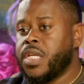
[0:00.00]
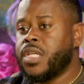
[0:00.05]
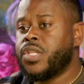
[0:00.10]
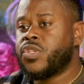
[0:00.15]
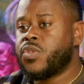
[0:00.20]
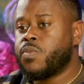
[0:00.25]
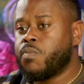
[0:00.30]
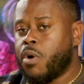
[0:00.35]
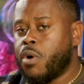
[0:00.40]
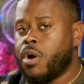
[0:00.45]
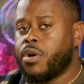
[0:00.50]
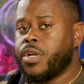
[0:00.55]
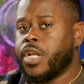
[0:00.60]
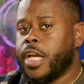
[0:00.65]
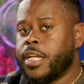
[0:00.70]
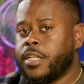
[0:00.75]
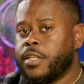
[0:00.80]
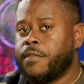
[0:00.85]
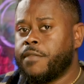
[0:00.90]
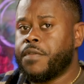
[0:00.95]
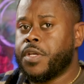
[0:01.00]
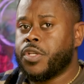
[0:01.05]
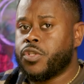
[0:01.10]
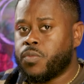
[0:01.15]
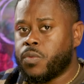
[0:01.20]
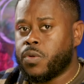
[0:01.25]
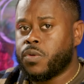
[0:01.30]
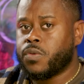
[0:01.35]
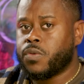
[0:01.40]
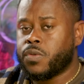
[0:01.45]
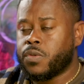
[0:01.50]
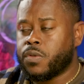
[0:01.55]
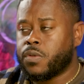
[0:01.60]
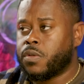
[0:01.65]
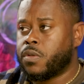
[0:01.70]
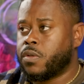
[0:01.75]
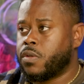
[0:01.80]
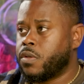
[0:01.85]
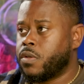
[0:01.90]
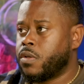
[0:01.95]
smart individuals
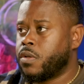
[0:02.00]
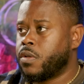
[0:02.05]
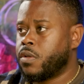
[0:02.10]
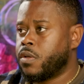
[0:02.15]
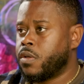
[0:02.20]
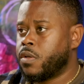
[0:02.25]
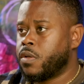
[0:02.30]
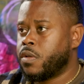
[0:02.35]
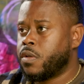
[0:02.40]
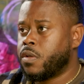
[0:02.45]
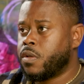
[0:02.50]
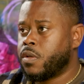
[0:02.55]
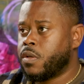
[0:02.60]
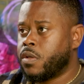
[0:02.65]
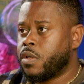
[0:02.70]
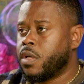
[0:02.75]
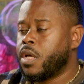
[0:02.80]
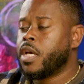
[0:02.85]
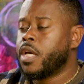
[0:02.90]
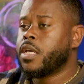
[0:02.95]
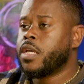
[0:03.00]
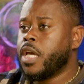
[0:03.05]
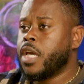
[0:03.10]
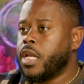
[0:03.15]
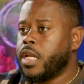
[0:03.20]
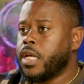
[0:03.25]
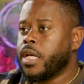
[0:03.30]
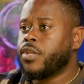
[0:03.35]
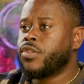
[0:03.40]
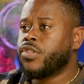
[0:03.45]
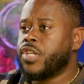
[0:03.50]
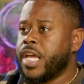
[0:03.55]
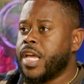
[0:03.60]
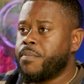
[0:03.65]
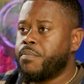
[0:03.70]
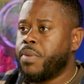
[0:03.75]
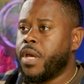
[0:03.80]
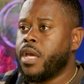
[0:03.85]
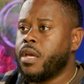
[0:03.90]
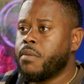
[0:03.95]
getting a
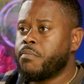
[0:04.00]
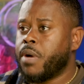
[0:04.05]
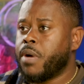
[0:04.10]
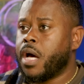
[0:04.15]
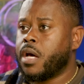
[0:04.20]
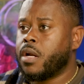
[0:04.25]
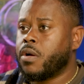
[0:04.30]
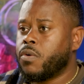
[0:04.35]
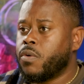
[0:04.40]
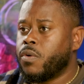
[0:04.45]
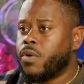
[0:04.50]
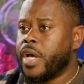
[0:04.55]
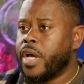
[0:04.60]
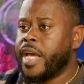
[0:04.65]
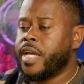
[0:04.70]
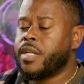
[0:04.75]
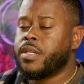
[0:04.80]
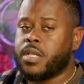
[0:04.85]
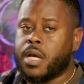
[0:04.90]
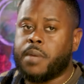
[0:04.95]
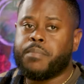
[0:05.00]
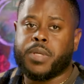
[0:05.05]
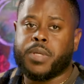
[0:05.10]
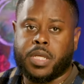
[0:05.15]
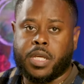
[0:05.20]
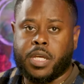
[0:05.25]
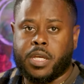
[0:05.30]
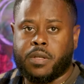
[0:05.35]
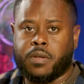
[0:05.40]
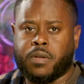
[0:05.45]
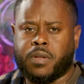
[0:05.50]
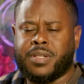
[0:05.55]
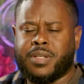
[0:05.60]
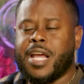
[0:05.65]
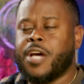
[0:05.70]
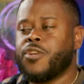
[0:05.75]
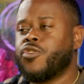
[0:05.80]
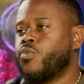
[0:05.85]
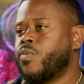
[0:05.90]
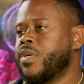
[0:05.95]
champagne bottle and dumping it. Now,
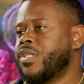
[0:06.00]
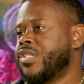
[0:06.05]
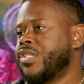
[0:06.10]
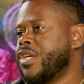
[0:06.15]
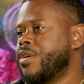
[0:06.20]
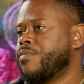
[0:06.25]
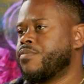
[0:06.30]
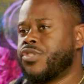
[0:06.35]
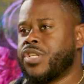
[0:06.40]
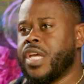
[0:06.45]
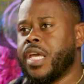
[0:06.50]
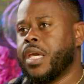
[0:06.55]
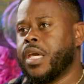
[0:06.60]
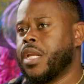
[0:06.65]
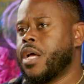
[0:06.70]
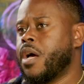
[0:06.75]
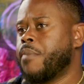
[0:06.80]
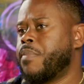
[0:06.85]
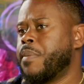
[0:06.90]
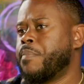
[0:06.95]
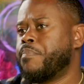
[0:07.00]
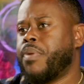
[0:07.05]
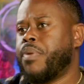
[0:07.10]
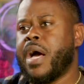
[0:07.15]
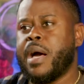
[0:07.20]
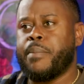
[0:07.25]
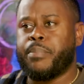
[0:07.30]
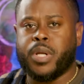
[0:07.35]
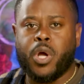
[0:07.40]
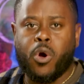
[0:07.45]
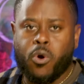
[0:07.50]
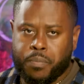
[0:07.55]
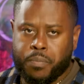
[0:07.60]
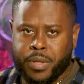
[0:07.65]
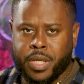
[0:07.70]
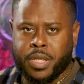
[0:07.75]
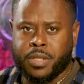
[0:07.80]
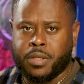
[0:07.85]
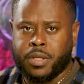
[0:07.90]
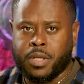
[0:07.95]
do we see him shake it up and pop it
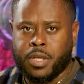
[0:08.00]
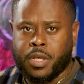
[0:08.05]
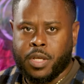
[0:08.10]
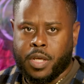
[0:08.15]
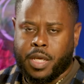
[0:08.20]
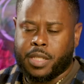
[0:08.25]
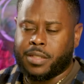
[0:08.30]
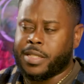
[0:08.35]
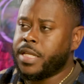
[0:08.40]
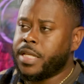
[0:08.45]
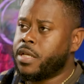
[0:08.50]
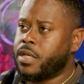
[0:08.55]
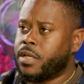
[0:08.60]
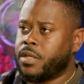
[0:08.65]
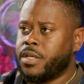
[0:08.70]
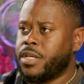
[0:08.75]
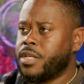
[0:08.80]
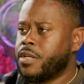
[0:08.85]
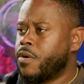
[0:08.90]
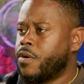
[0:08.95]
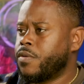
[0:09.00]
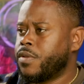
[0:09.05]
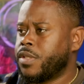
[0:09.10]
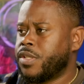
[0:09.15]
open and let the, you know, the